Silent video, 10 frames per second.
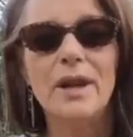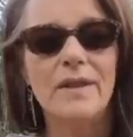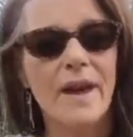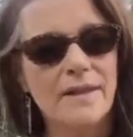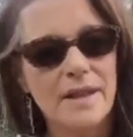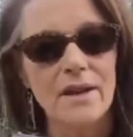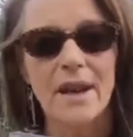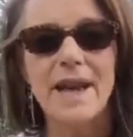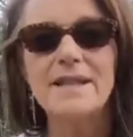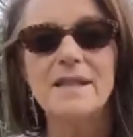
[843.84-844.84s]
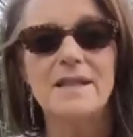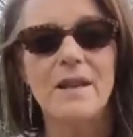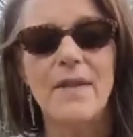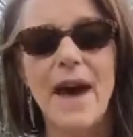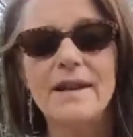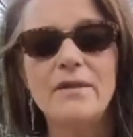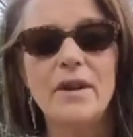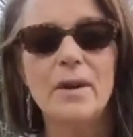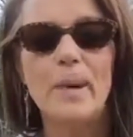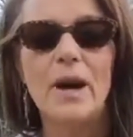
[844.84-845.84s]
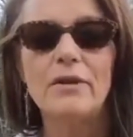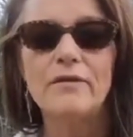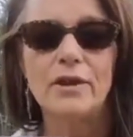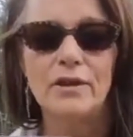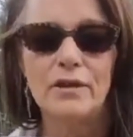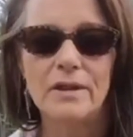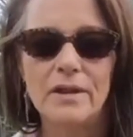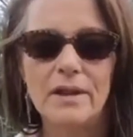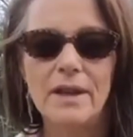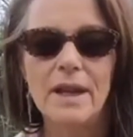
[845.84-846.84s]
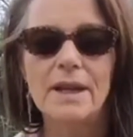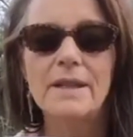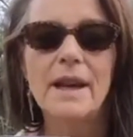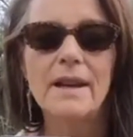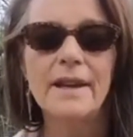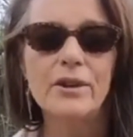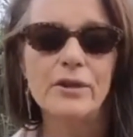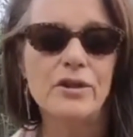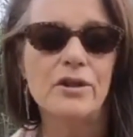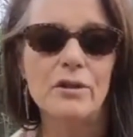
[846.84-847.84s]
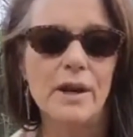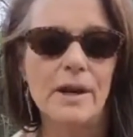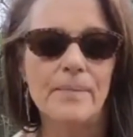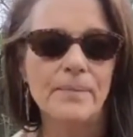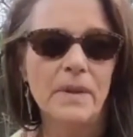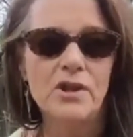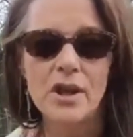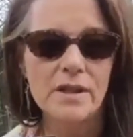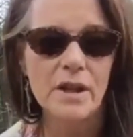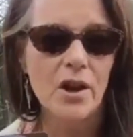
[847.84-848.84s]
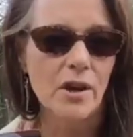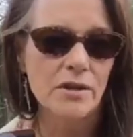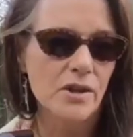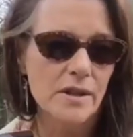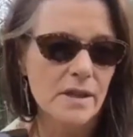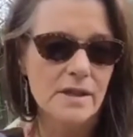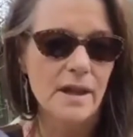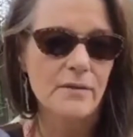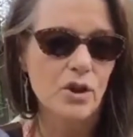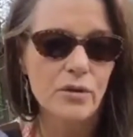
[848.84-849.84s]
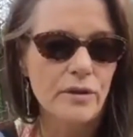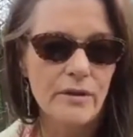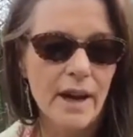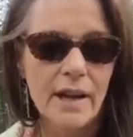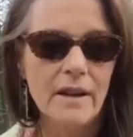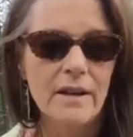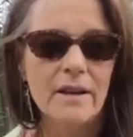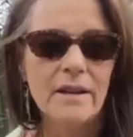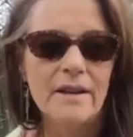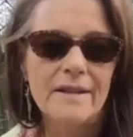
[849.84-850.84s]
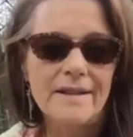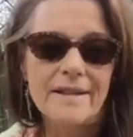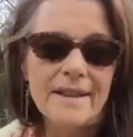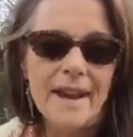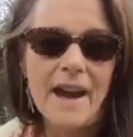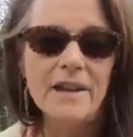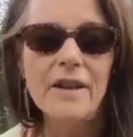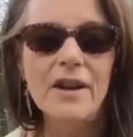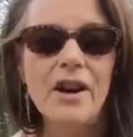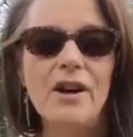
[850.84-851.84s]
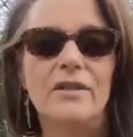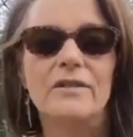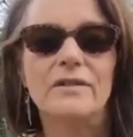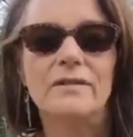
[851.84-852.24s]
And that's our lessons. And that is very powerful. It's kind of like going to a child psychologist that doesn't have children, right? How do they know?